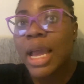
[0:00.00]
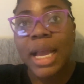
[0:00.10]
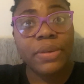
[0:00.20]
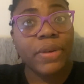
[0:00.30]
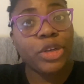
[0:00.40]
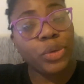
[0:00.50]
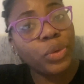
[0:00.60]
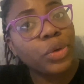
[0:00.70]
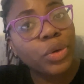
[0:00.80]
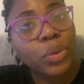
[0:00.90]
And if I do
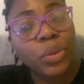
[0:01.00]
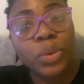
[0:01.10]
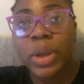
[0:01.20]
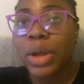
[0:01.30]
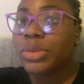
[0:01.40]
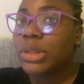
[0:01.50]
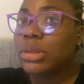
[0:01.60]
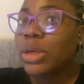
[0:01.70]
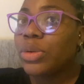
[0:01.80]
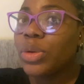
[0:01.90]
not know, I would
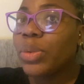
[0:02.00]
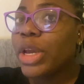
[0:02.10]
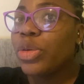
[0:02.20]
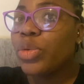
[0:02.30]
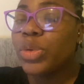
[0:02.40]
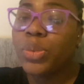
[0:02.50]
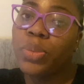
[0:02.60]
tell you where you'd